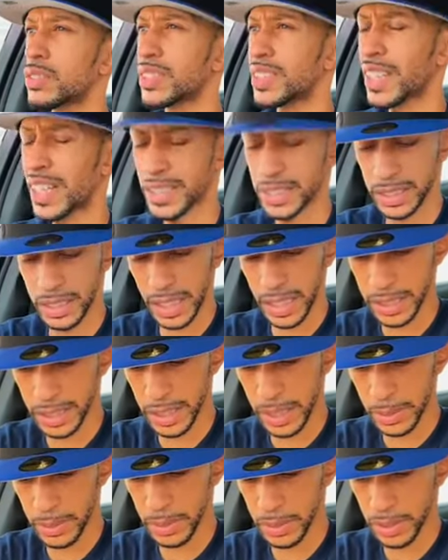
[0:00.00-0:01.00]
That's
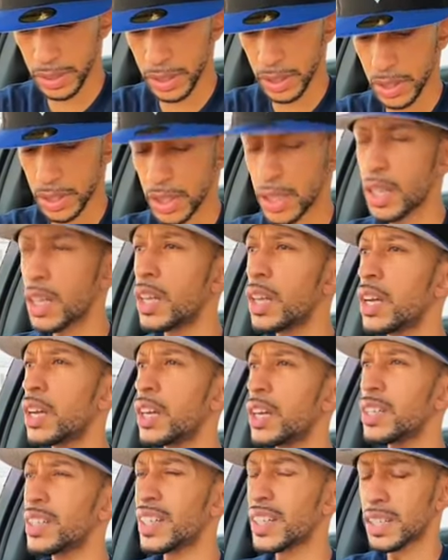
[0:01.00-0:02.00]
some shit.
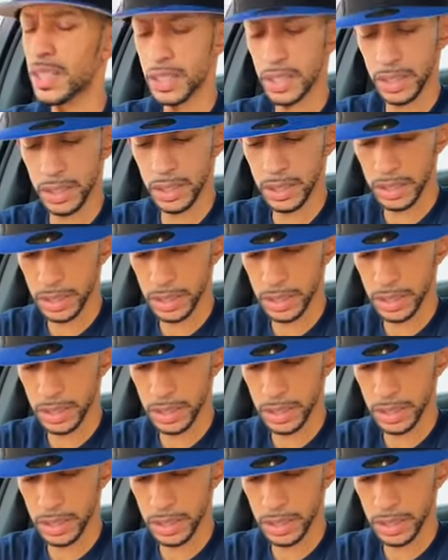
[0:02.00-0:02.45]
Yeah, that